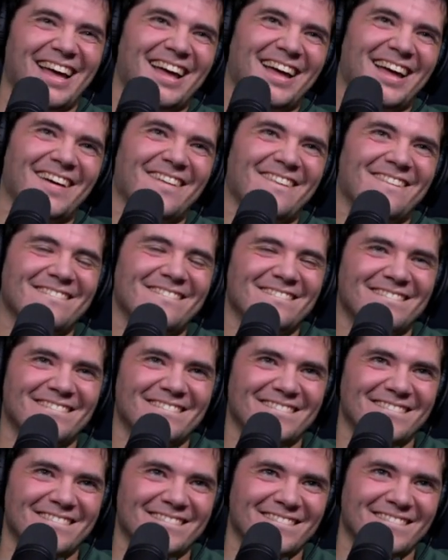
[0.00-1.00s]

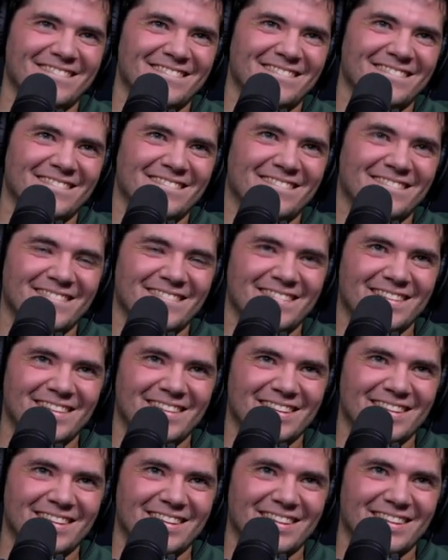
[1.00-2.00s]

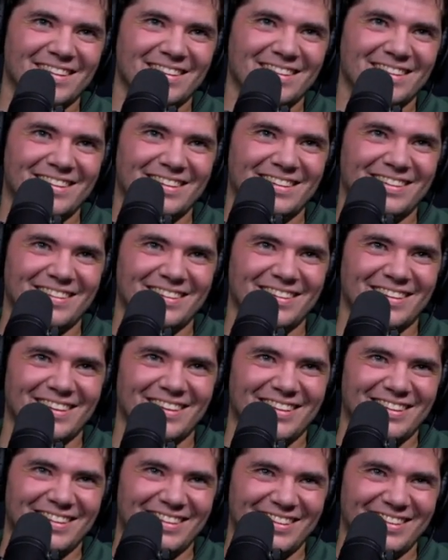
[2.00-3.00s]

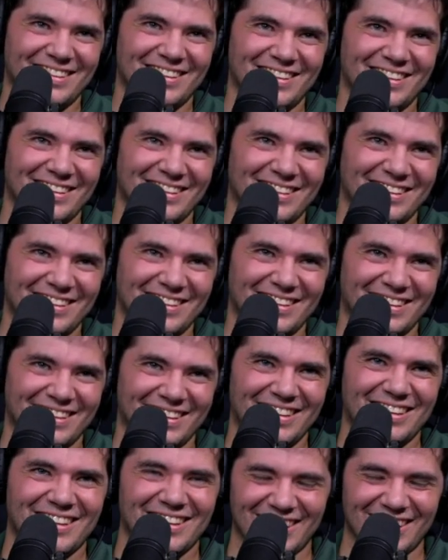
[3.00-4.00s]

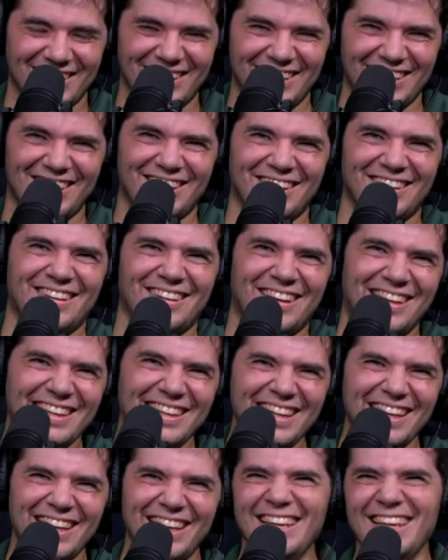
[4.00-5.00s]

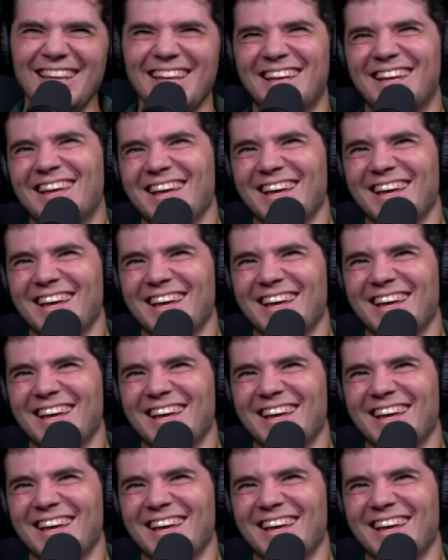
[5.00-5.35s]
[no speech]